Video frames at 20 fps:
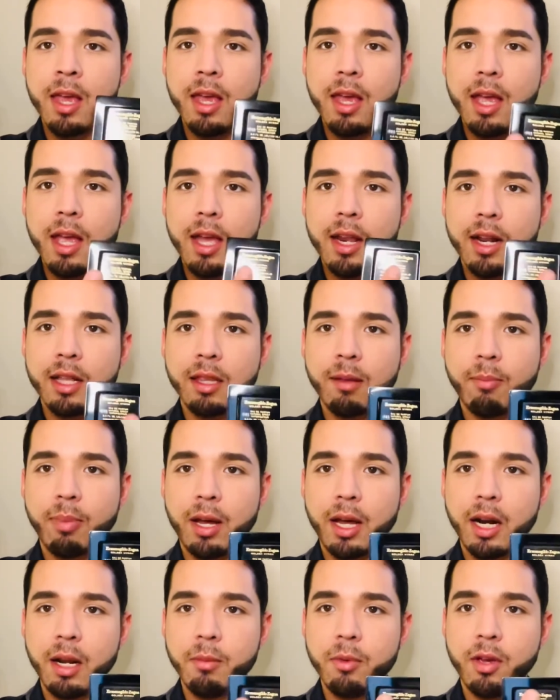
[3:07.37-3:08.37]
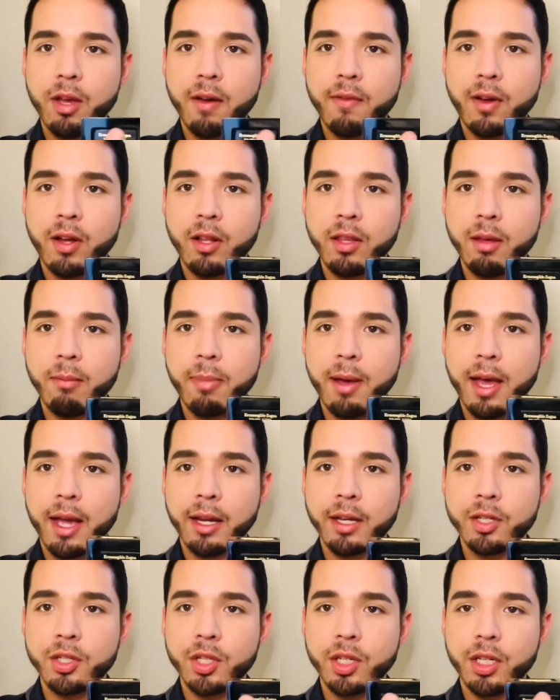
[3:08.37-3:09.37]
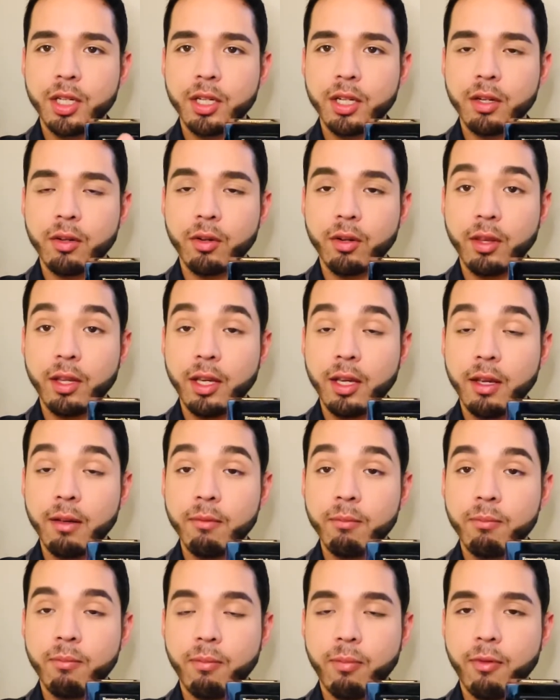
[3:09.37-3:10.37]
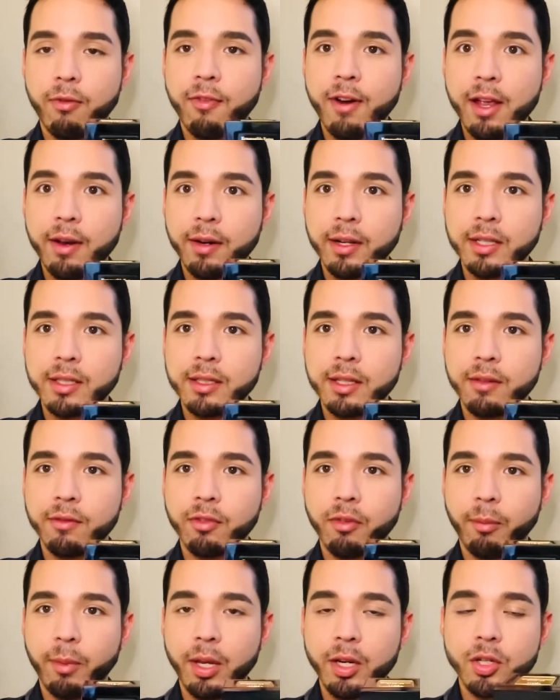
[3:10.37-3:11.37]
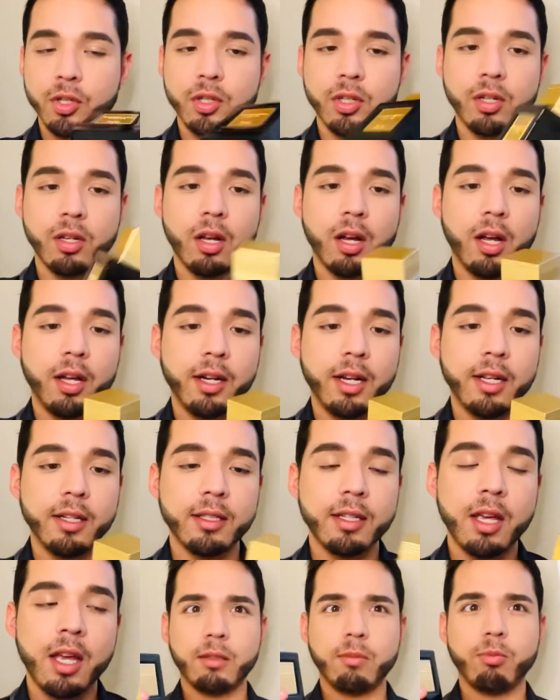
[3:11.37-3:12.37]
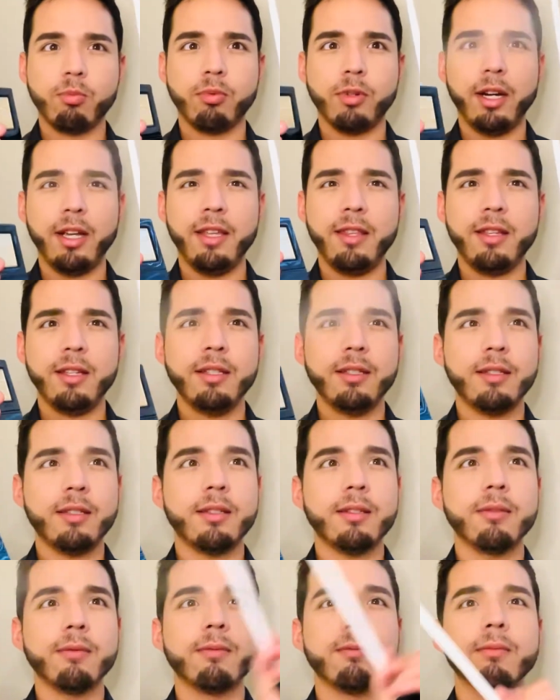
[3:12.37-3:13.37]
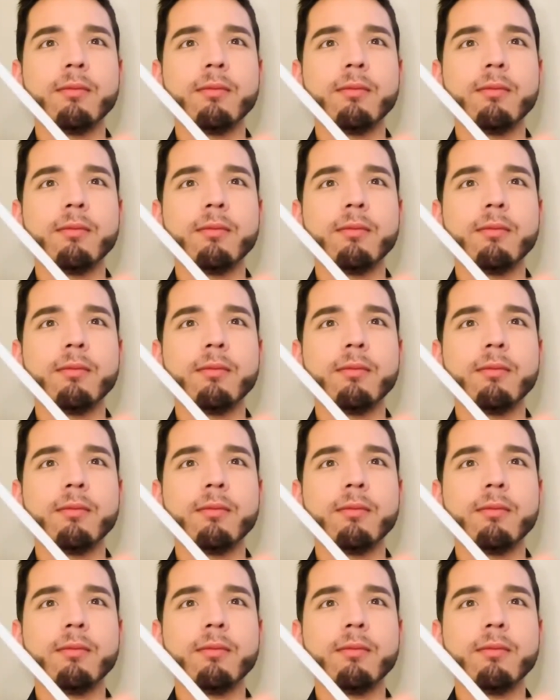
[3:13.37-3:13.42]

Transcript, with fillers: And at the bottom you have all the packaging or the fragrance information on it. Spray this.